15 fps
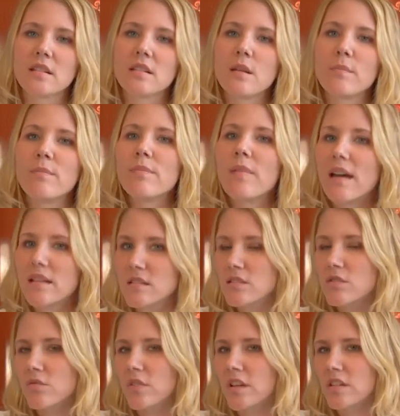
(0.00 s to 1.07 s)
on the
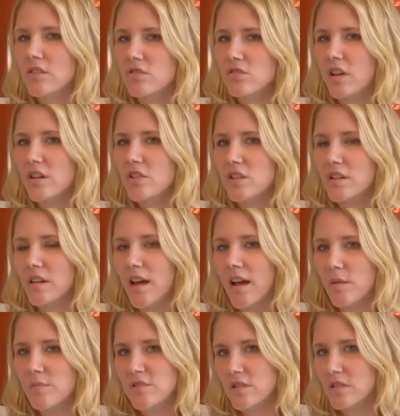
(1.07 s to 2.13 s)
best reconstruction
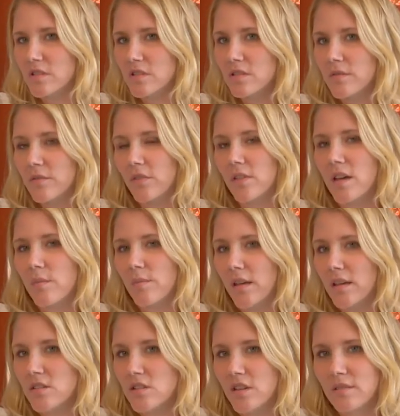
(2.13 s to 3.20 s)
options for that
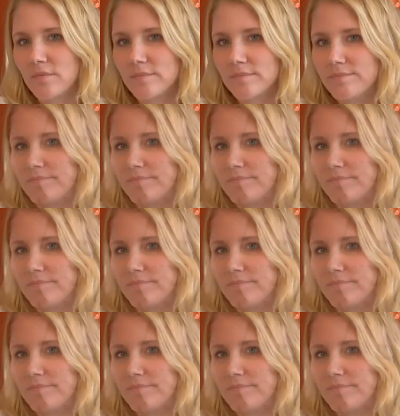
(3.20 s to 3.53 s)
patient.